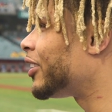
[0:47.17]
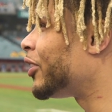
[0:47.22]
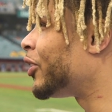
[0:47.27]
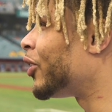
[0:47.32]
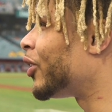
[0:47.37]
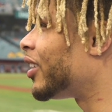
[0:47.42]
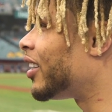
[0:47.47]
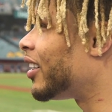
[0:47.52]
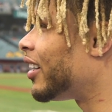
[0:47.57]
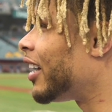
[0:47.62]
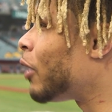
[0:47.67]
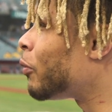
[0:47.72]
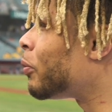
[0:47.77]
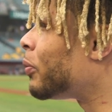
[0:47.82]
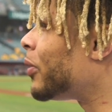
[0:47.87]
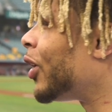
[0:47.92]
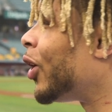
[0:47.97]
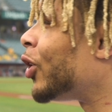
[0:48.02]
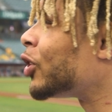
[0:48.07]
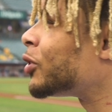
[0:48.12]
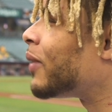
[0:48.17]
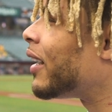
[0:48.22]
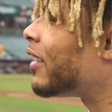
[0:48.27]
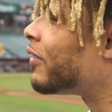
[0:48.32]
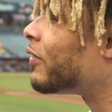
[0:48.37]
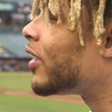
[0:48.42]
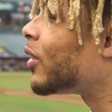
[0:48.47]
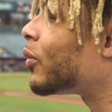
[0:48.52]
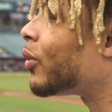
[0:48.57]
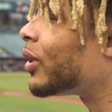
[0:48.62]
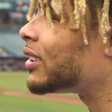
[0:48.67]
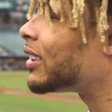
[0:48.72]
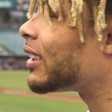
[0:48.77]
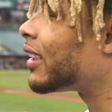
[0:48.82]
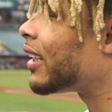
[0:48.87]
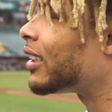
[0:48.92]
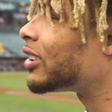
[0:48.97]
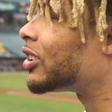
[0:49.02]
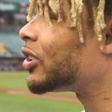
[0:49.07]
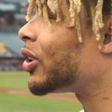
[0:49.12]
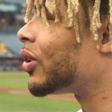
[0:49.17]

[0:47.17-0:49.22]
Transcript: you know, helping me host my event once again,